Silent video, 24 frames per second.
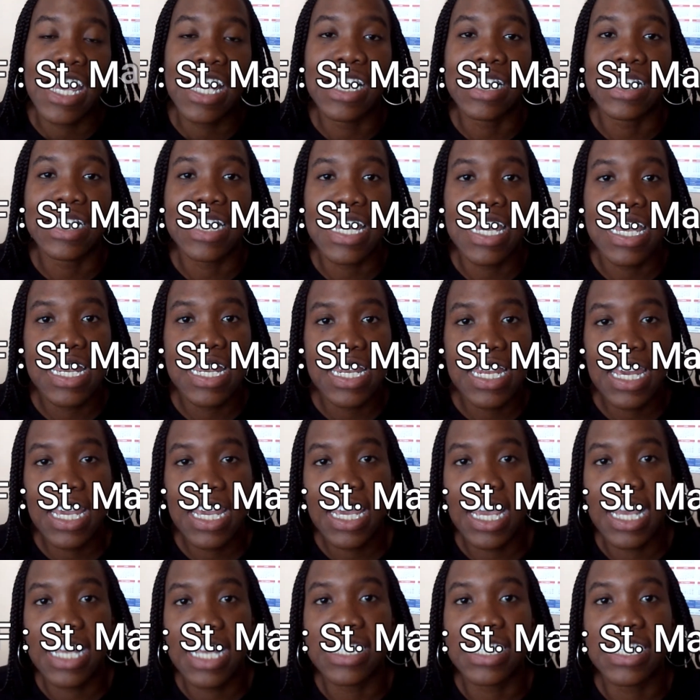it
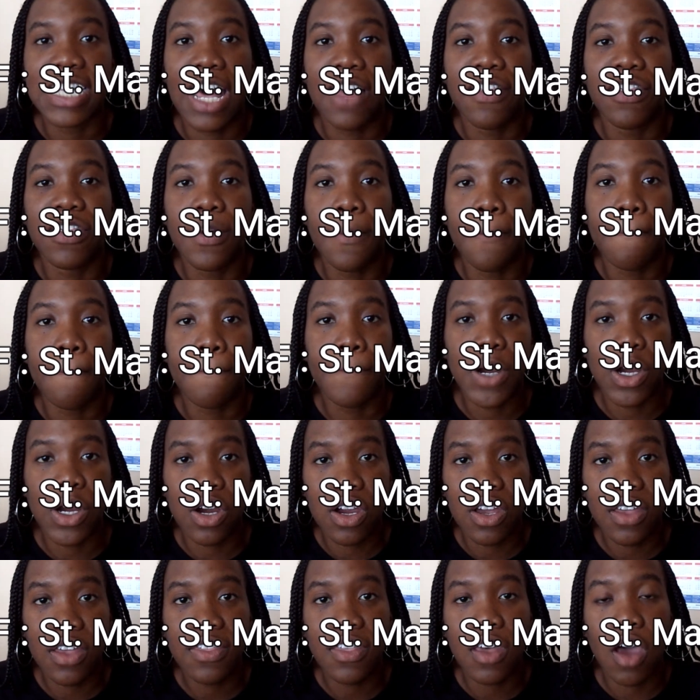indicates that the
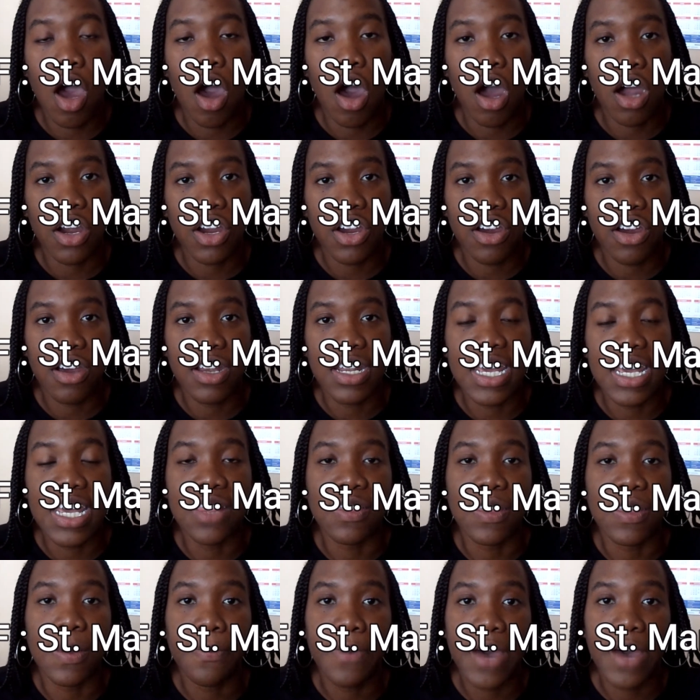birth occurred
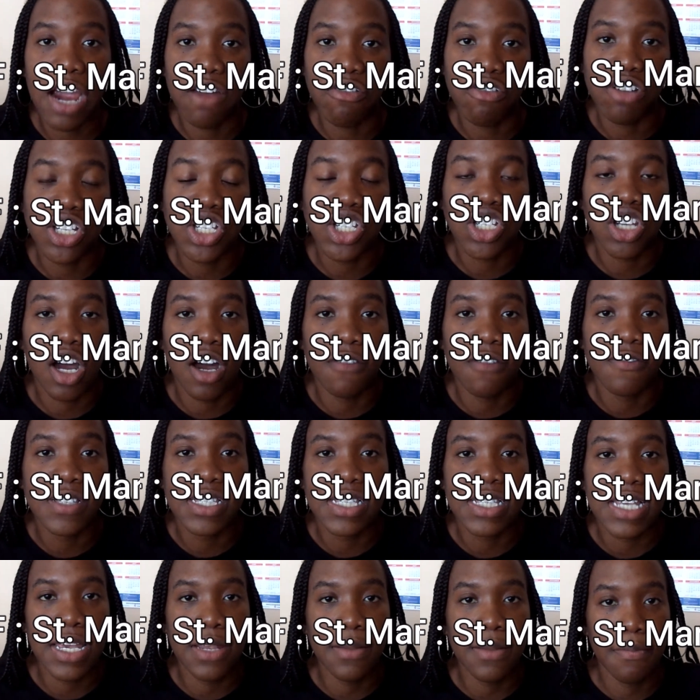in the parish of
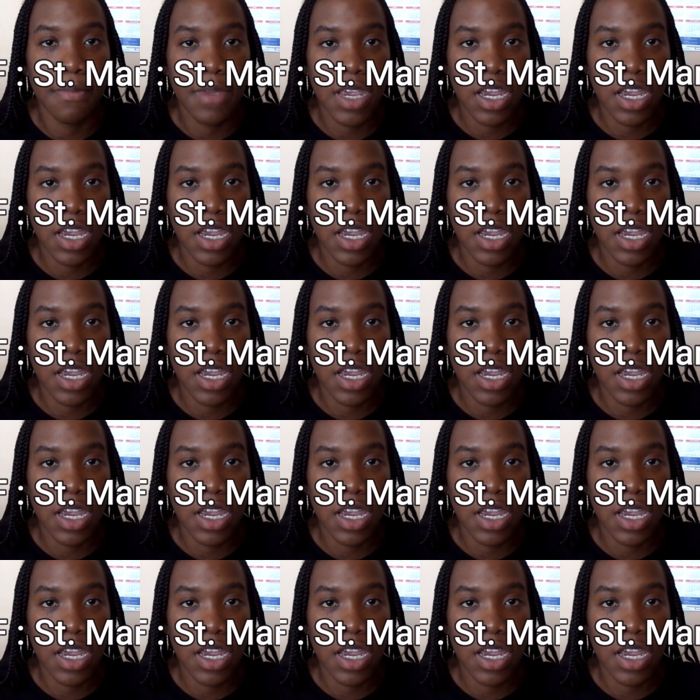St.